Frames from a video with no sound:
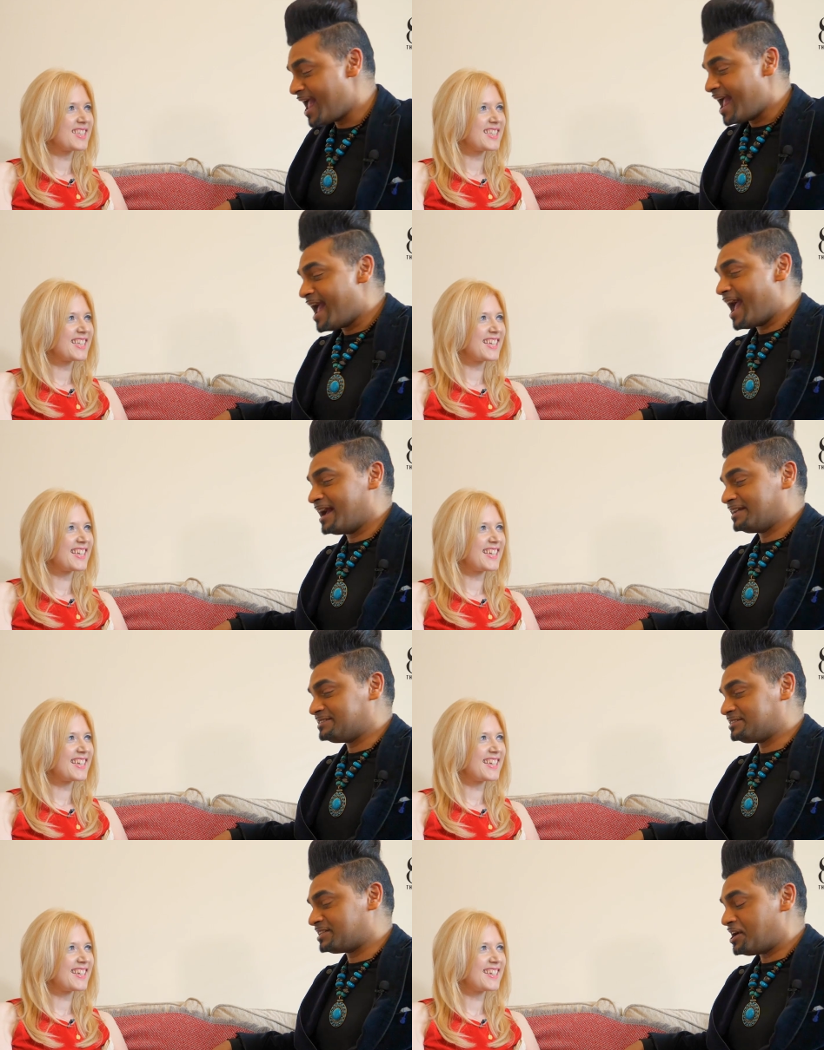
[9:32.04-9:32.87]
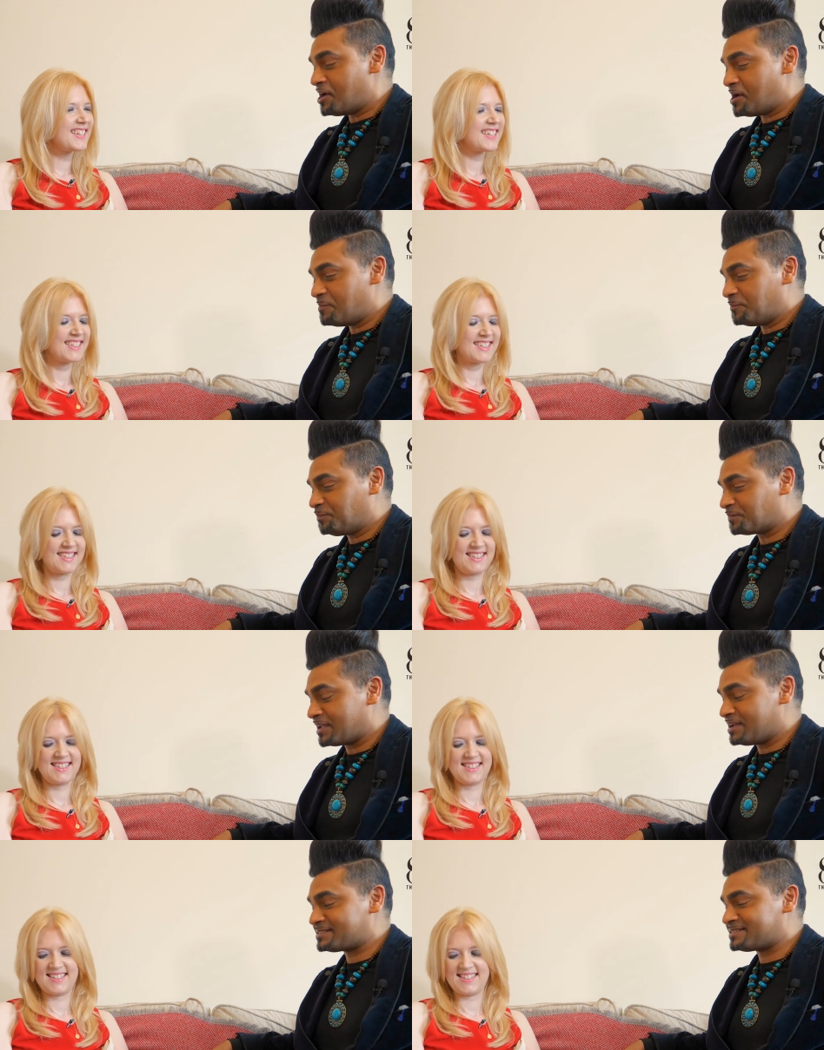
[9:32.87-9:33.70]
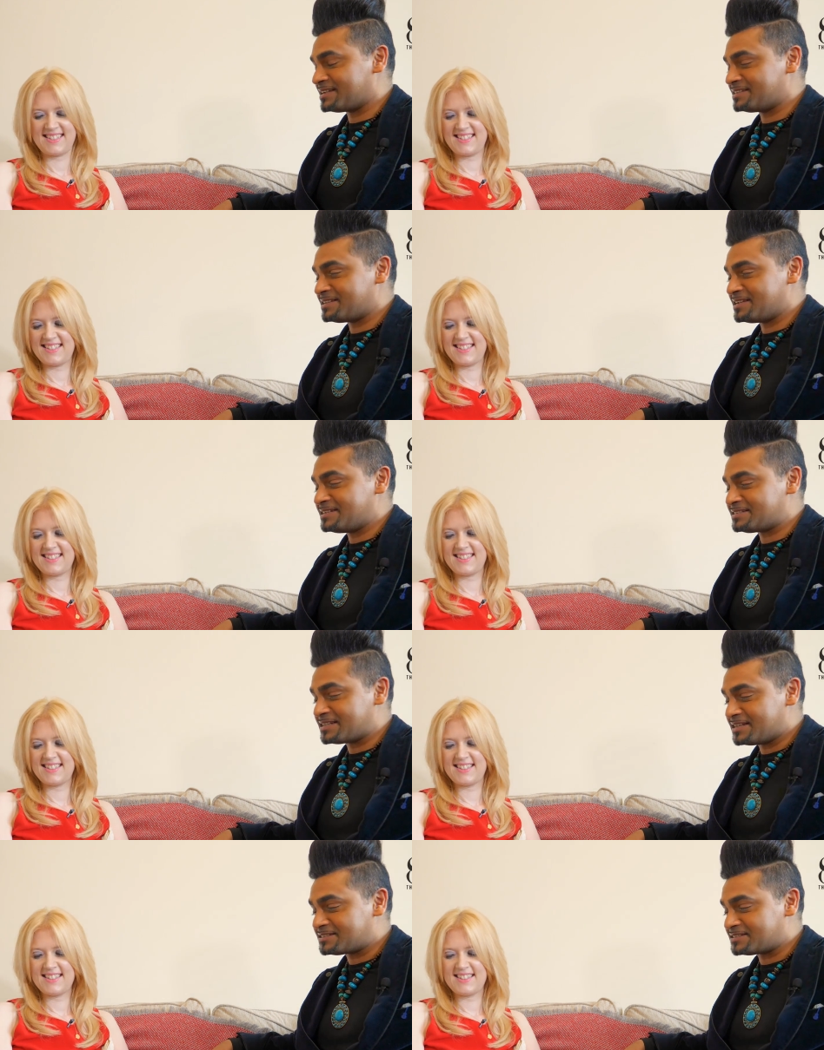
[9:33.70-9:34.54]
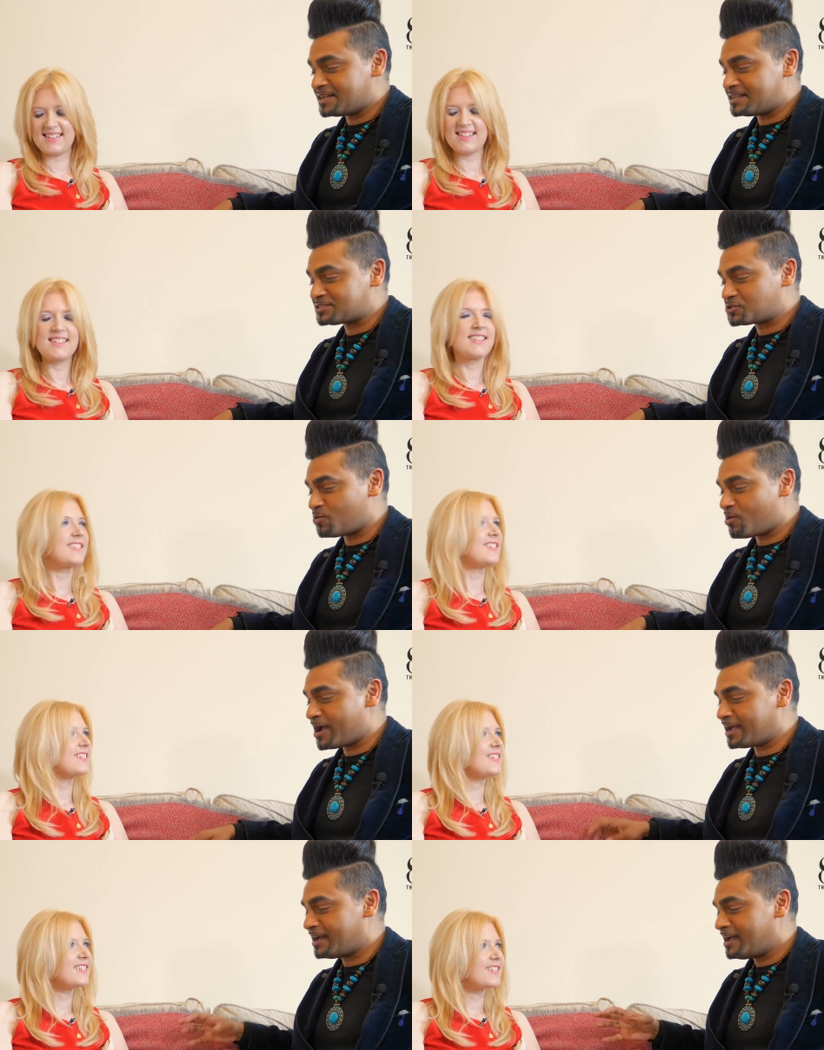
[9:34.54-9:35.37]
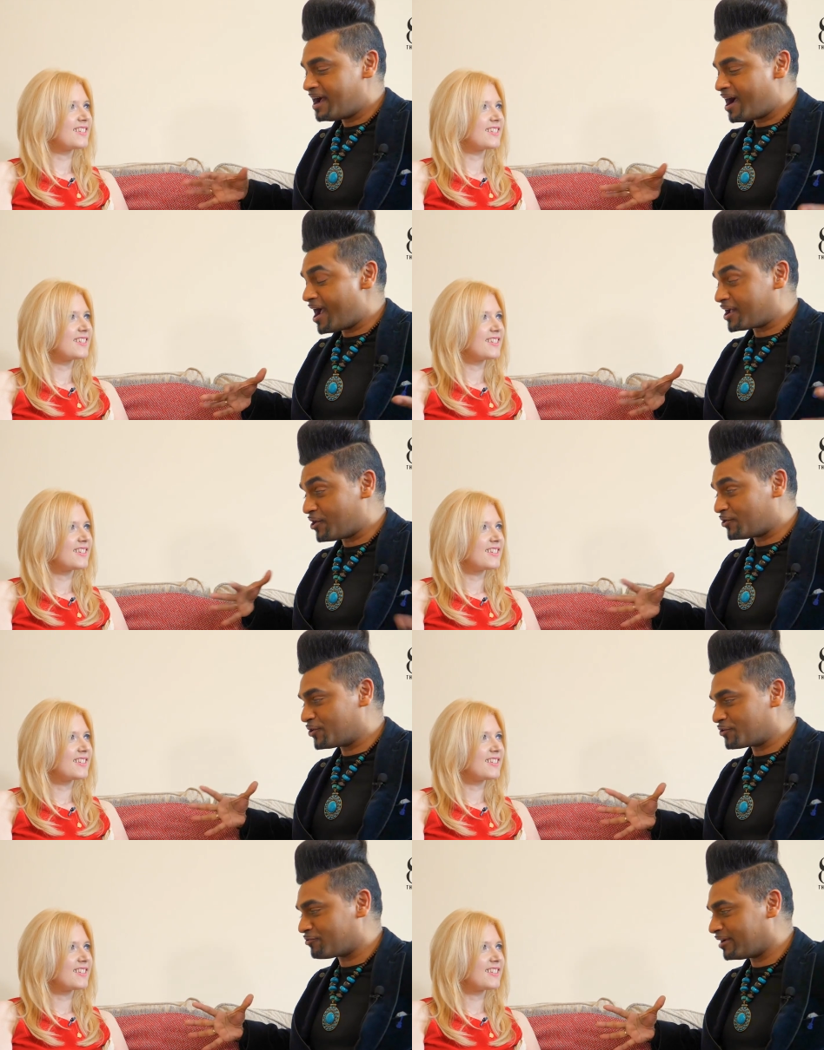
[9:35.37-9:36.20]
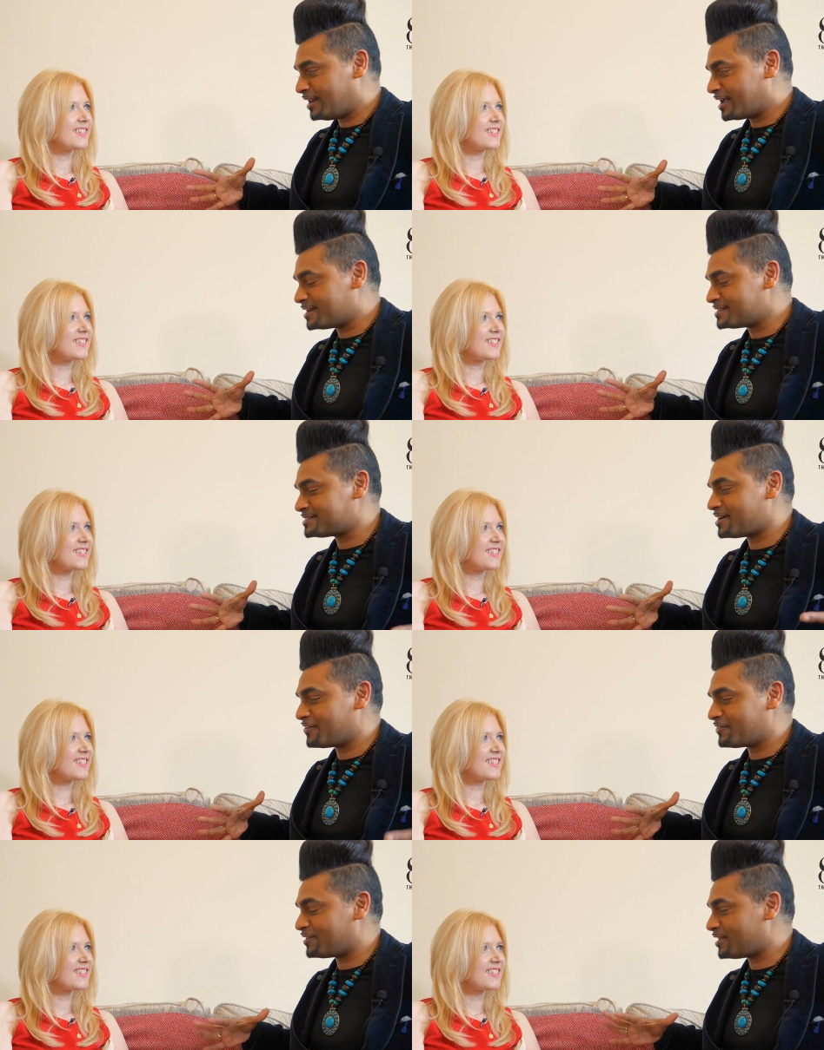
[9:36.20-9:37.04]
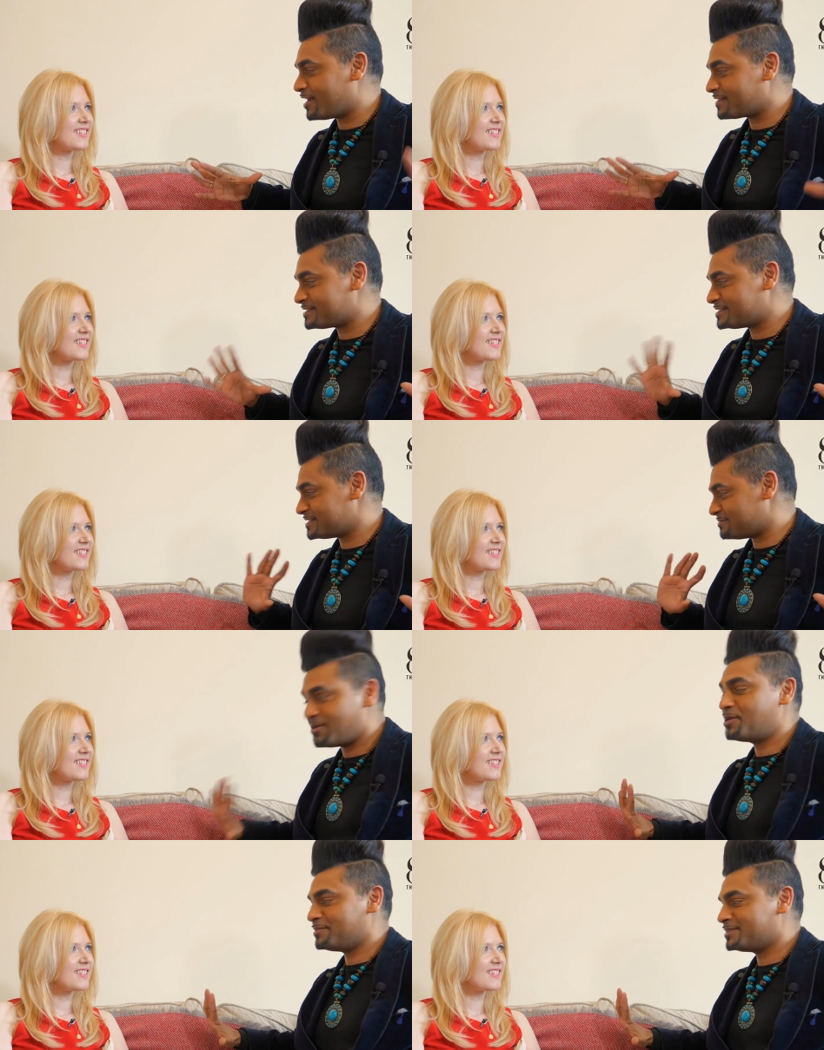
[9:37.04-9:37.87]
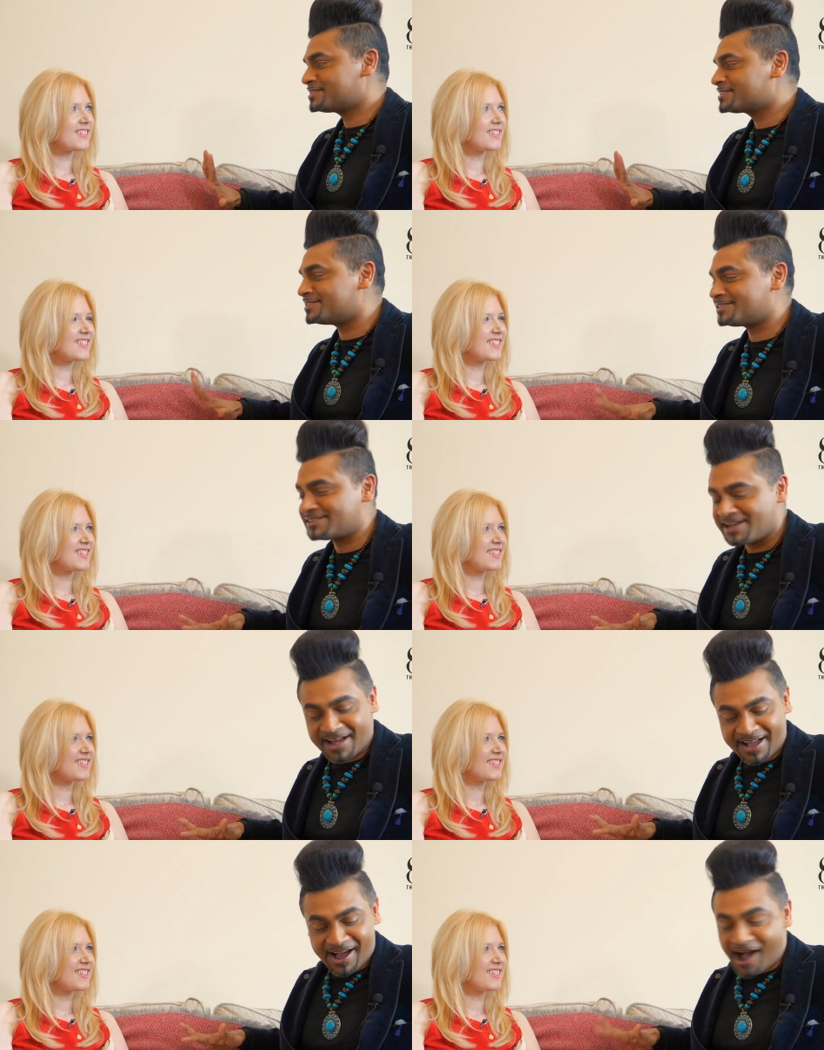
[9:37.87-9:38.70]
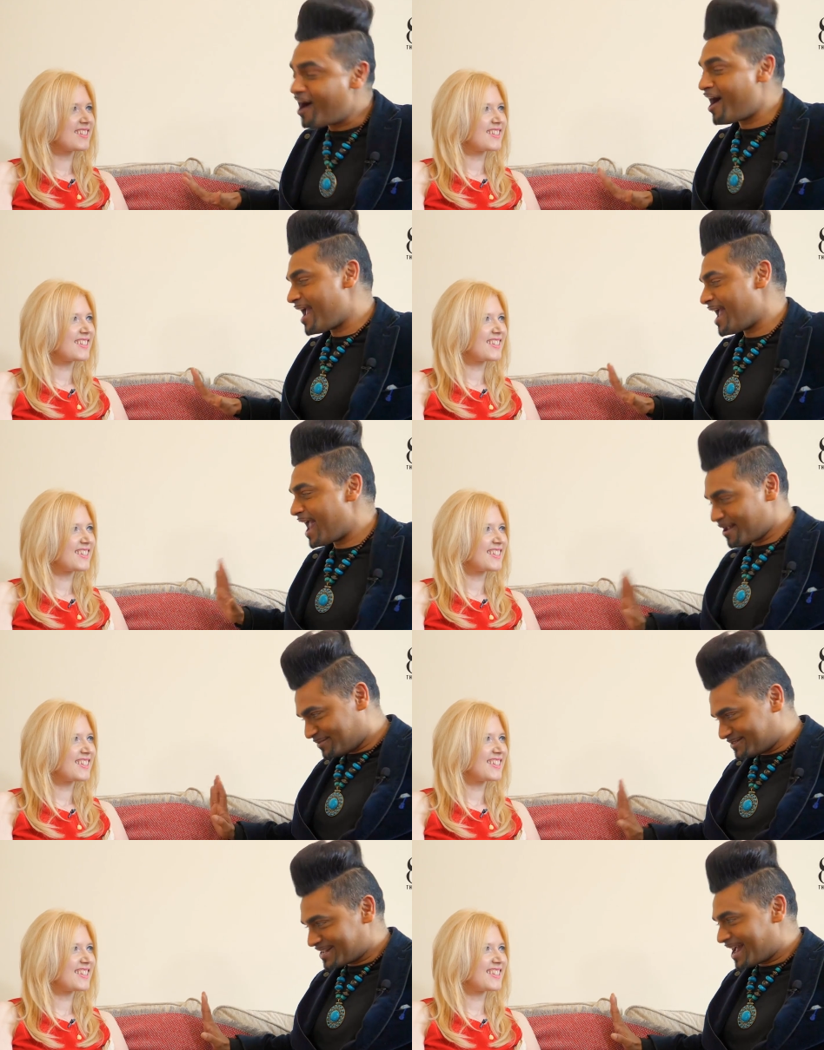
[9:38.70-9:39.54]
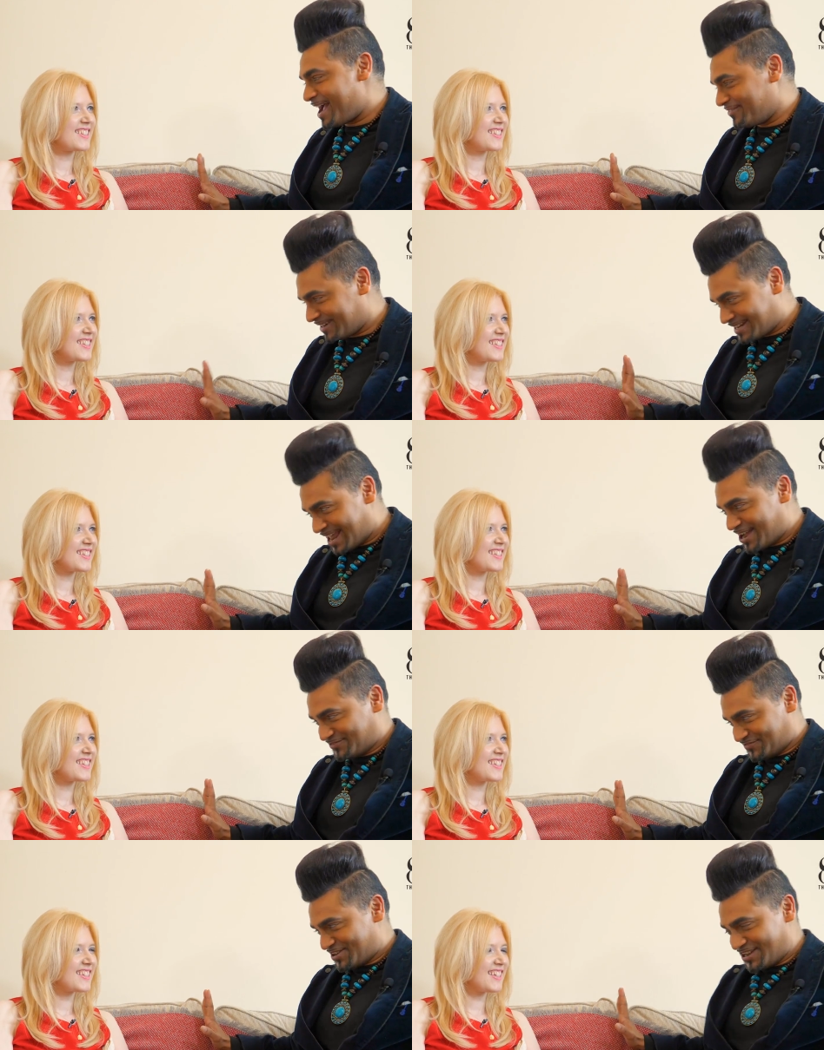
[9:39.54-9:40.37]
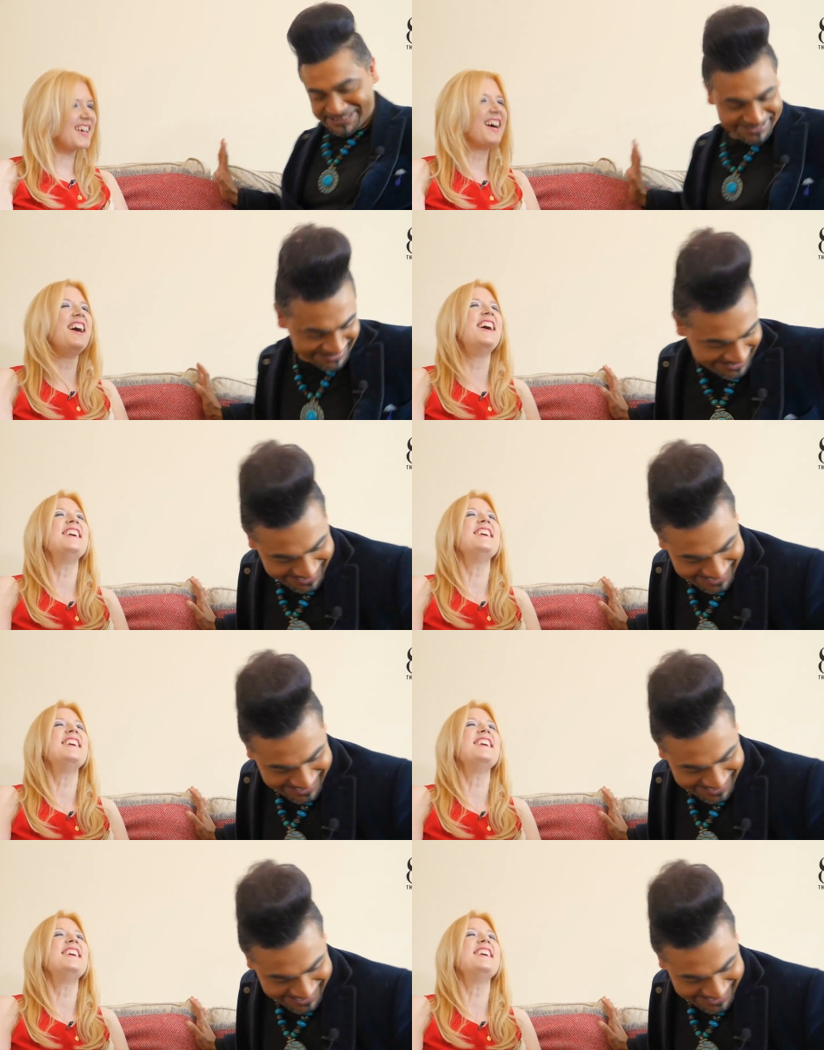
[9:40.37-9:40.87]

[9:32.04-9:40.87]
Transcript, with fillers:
Speaker 1: and it's quite iconic, really, because I feel like this is a moment because I happen to have a Cloudfirst.